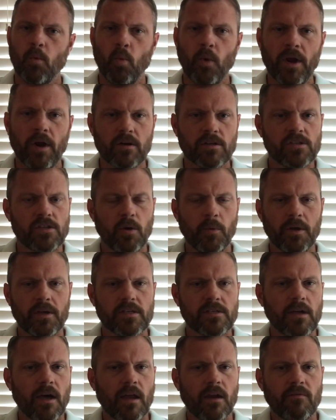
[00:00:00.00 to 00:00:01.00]
We are so
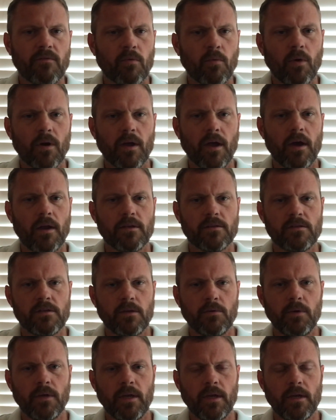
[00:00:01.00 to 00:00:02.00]
excited for what God is
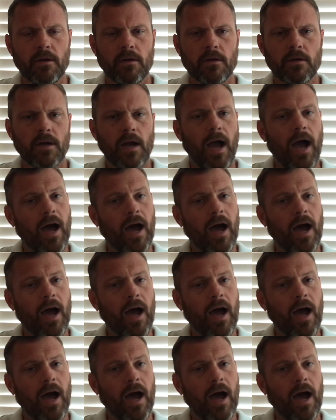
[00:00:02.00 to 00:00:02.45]
doing here.